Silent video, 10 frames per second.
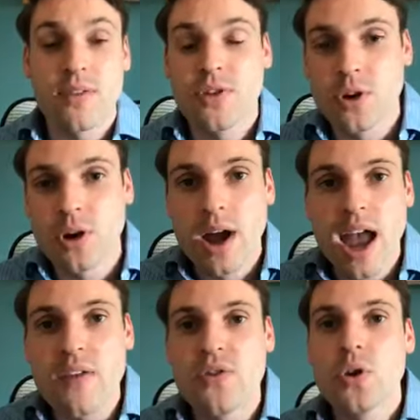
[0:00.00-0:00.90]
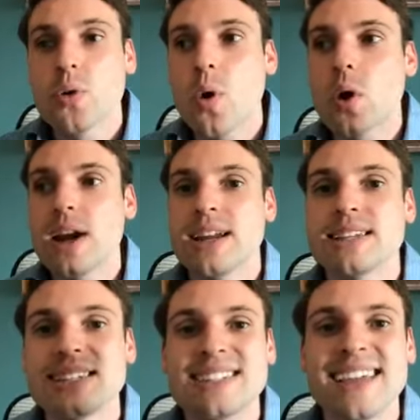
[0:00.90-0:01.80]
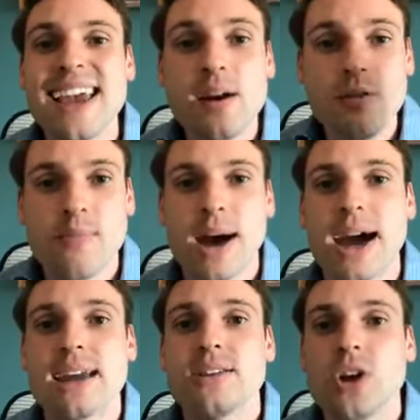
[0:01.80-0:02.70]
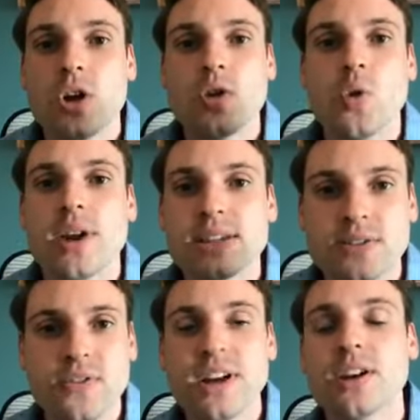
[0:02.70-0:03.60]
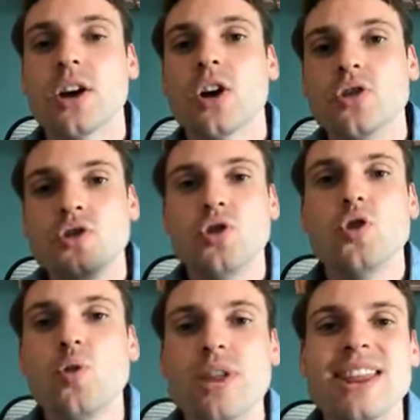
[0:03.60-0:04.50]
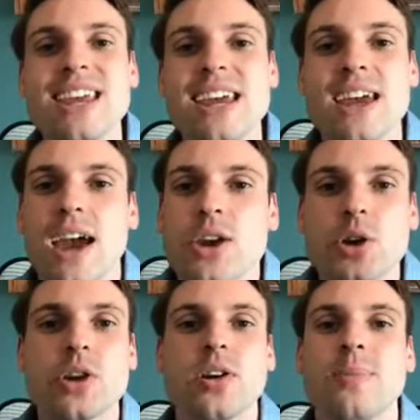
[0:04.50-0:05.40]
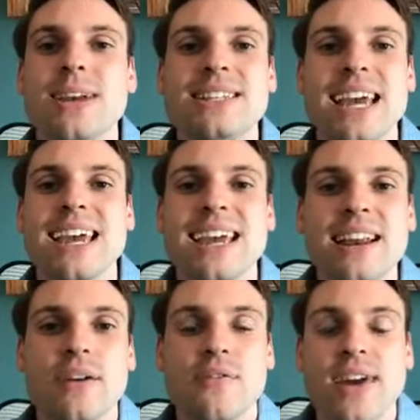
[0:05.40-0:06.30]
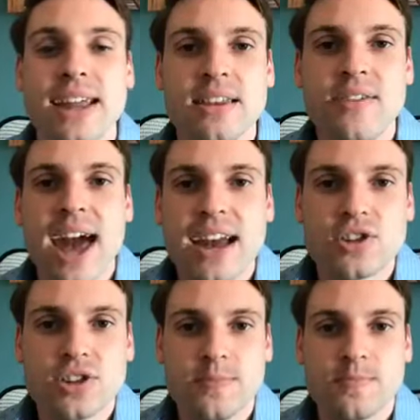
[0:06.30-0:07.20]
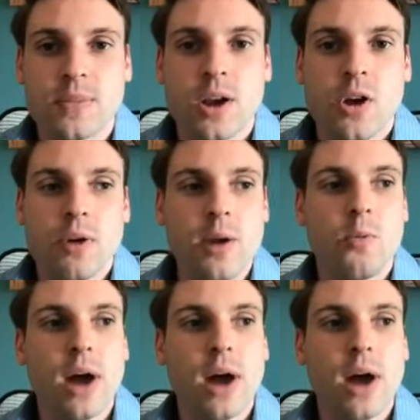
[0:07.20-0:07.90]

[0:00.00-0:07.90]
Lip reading: right? If you are in a state of mind known as fear, do you think you're going to be taking effective action, right?